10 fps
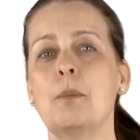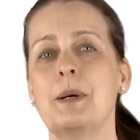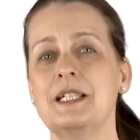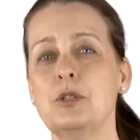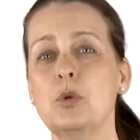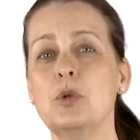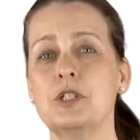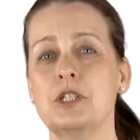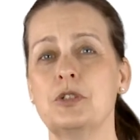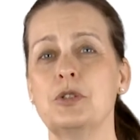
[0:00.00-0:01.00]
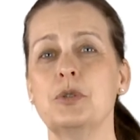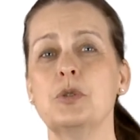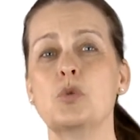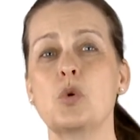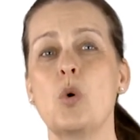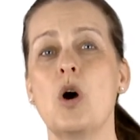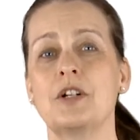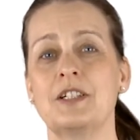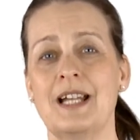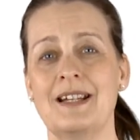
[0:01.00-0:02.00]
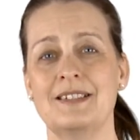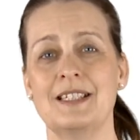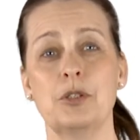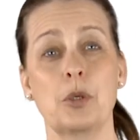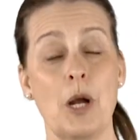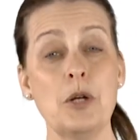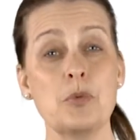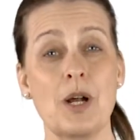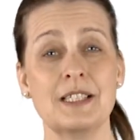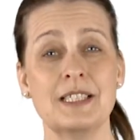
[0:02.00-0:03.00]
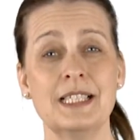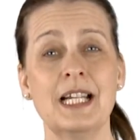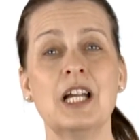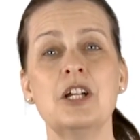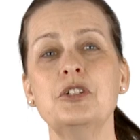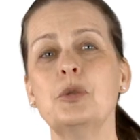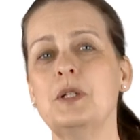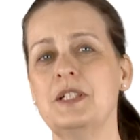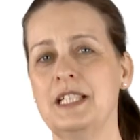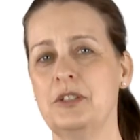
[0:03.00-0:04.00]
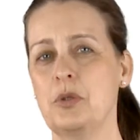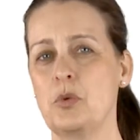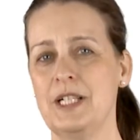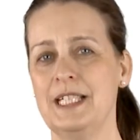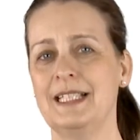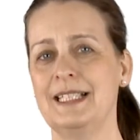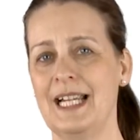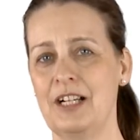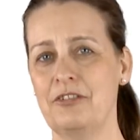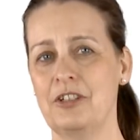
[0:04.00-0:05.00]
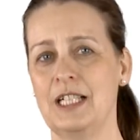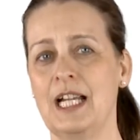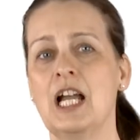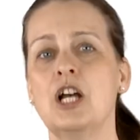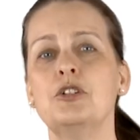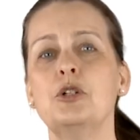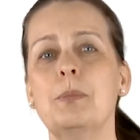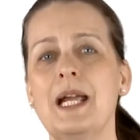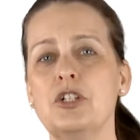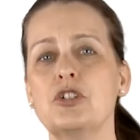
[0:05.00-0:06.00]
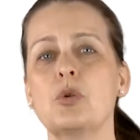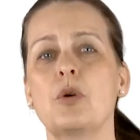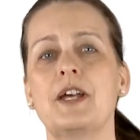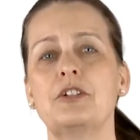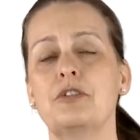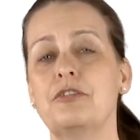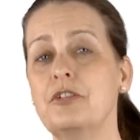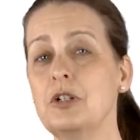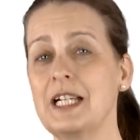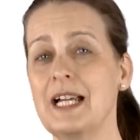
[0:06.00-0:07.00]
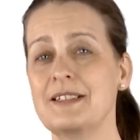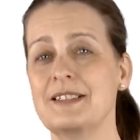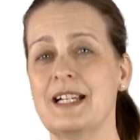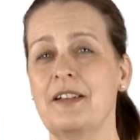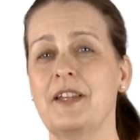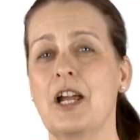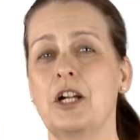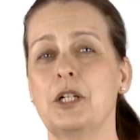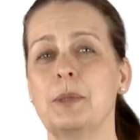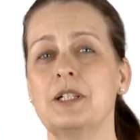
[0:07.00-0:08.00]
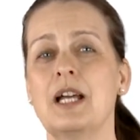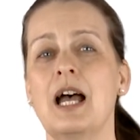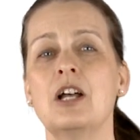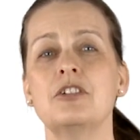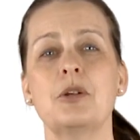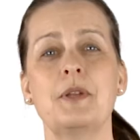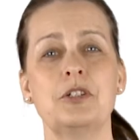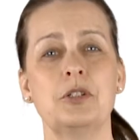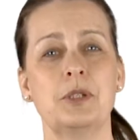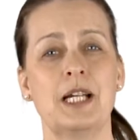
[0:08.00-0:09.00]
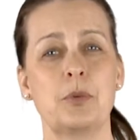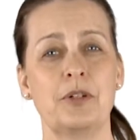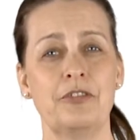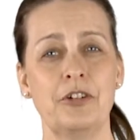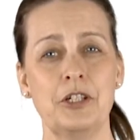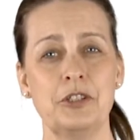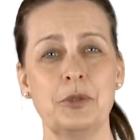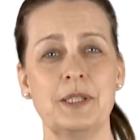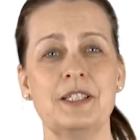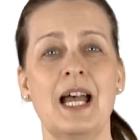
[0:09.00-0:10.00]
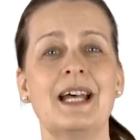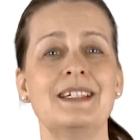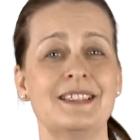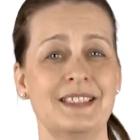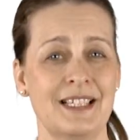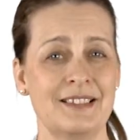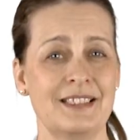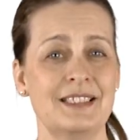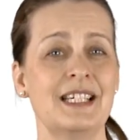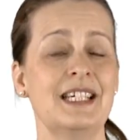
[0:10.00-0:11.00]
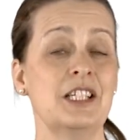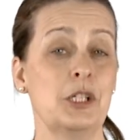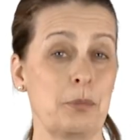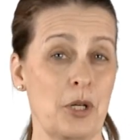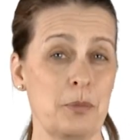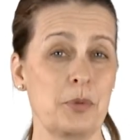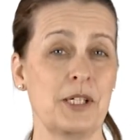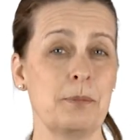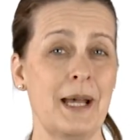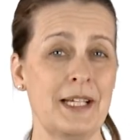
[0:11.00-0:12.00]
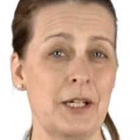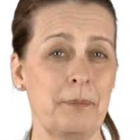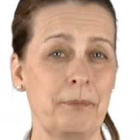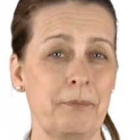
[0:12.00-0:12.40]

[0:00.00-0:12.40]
But in order to draw on a text in your own writing, you will need to read it carefully to make sure that you fully understand the argument so that you can refer to it and discuss it in an appropriate manner.